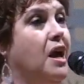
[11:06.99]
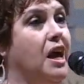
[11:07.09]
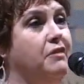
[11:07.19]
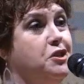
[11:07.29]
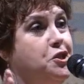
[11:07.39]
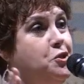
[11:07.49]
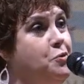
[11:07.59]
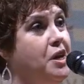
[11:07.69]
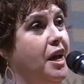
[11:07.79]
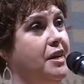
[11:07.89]
I have a
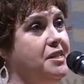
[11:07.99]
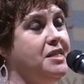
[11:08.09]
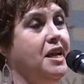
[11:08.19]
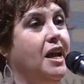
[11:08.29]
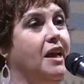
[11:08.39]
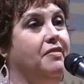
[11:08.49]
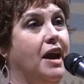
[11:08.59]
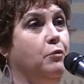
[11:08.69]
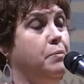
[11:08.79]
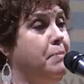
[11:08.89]
suitcase
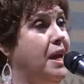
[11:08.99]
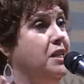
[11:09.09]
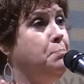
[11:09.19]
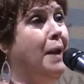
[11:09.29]
that remained